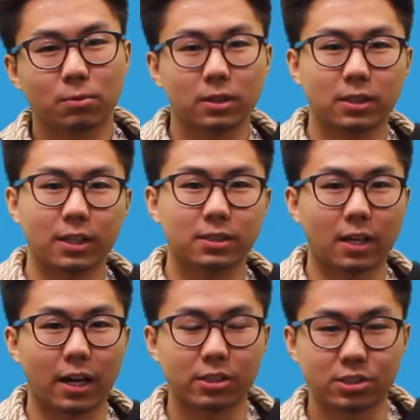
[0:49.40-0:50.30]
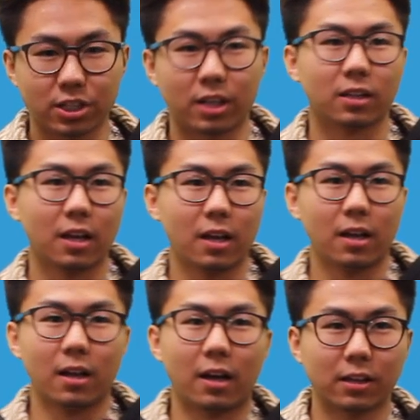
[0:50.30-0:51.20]
What is ice sheet?
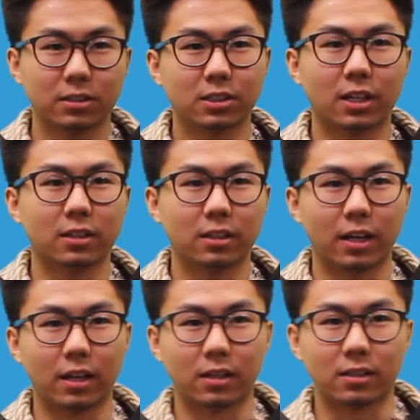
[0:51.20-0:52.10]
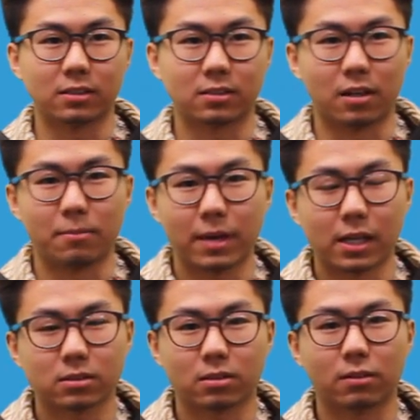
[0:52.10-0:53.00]
Ice sheet is a
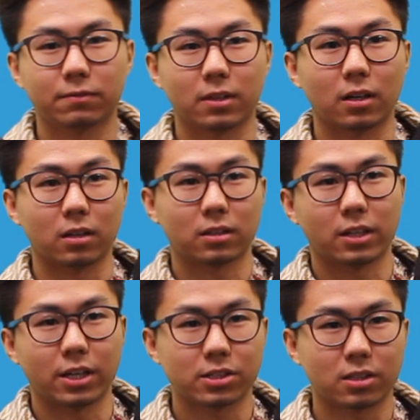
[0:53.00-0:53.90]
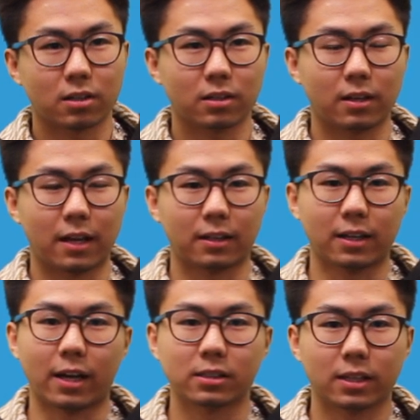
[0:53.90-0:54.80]
mass of the glacier land
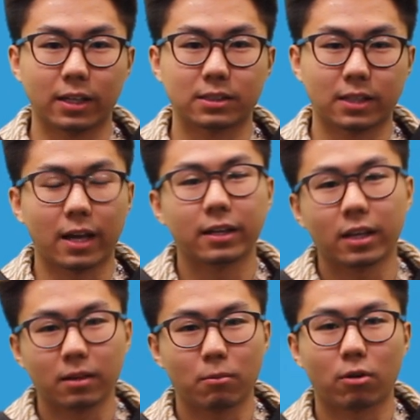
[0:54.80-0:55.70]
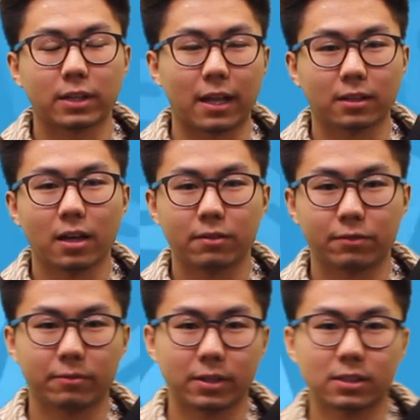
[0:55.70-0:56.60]
ice extending more than
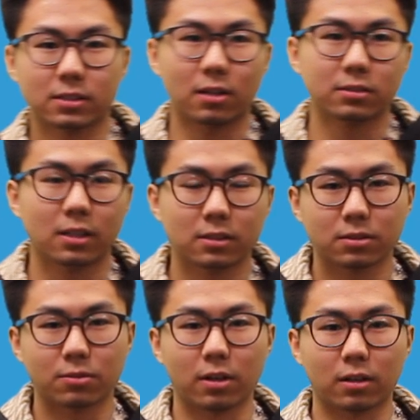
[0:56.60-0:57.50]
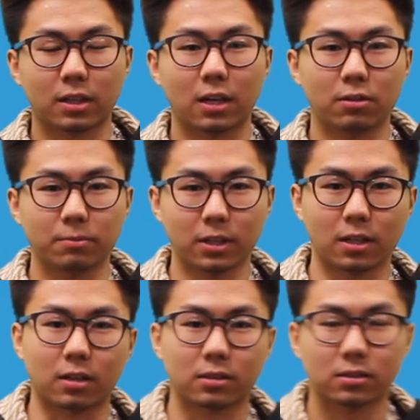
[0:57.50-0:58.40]
50,000 square
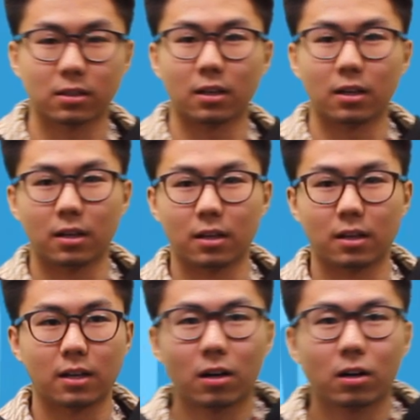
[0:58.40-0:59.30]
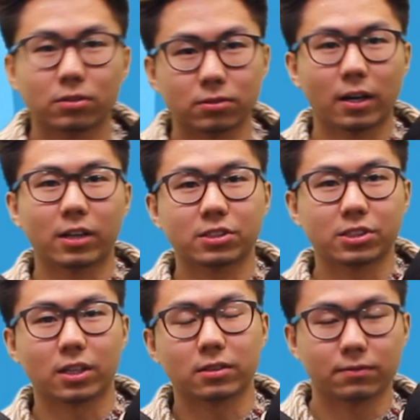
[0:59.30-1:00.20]
kilometers. How do
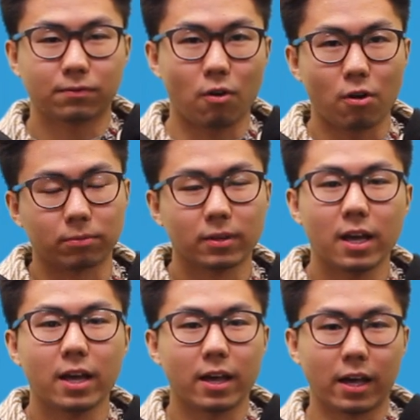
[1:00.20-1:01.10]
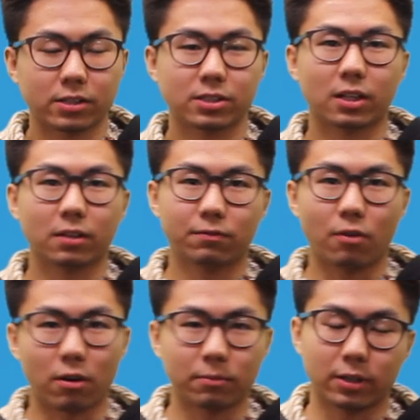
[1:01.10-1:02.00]
ice sheets form? Ice sheets
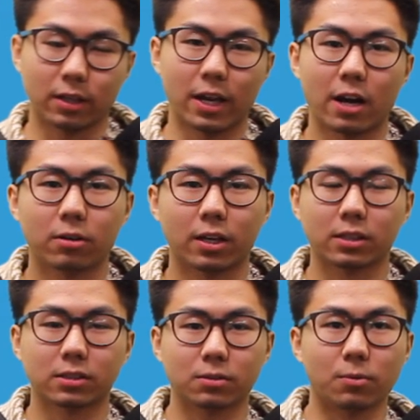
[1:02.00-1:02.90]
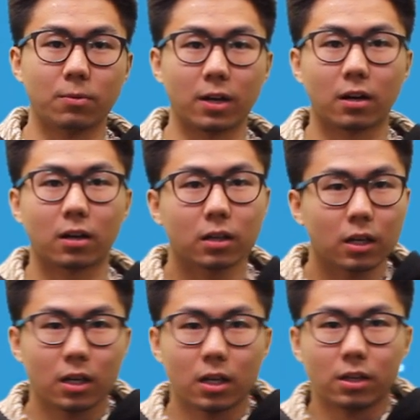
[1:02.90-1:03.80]
form in areas where
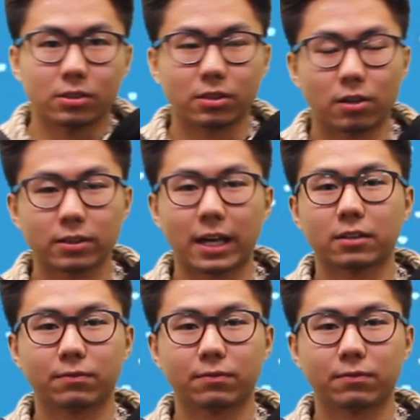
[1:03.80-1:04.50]
snow that